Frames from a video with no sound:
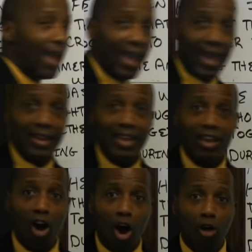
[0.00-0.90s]
And
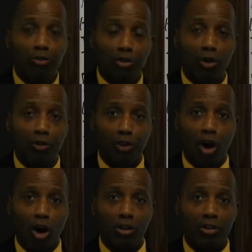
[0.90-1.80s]
he also
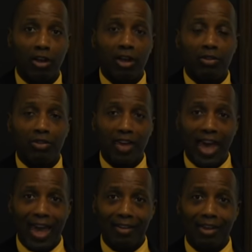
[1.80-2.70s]
thought
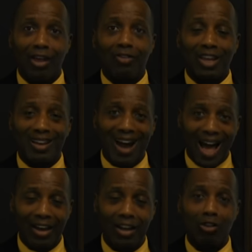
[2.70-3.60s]
that the
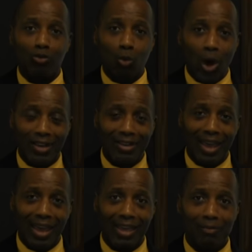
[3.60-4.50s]
colonies one
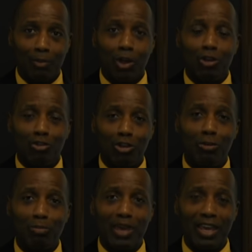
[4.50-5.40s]
day
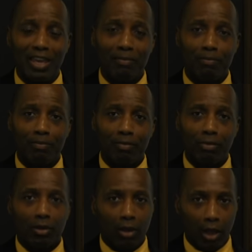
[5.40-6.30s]
should be
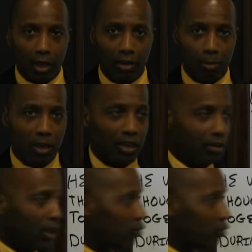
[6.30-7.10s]
an independent